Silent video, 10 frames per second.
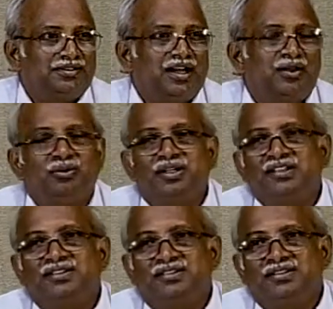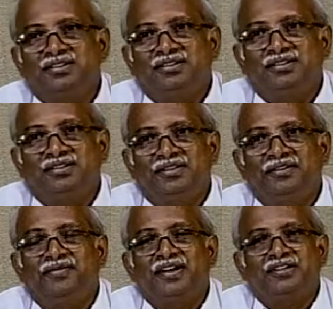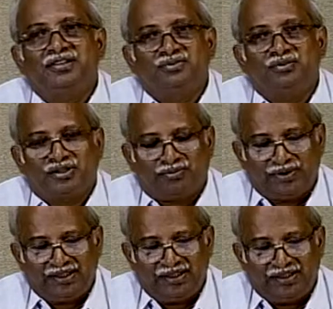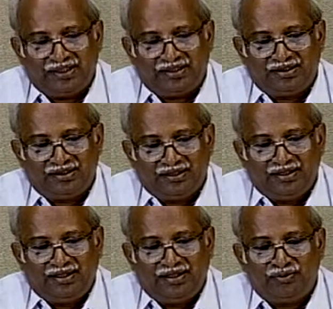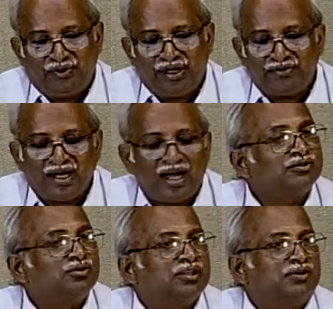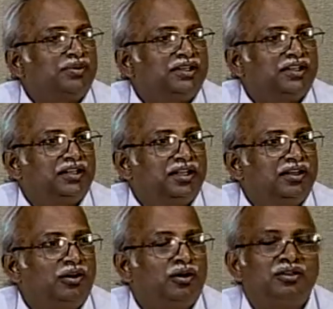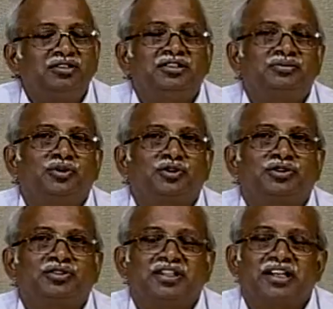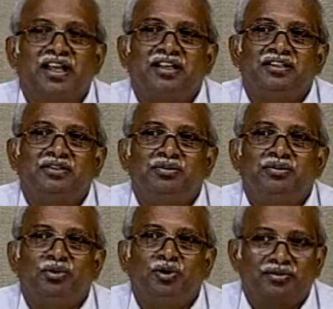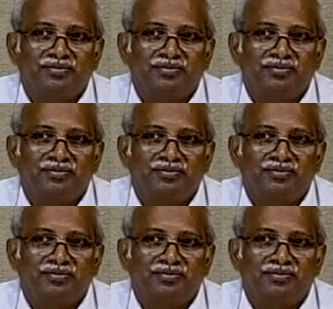What is the effect of water plane area? If we have large water plane area, all these motions are likely to be more,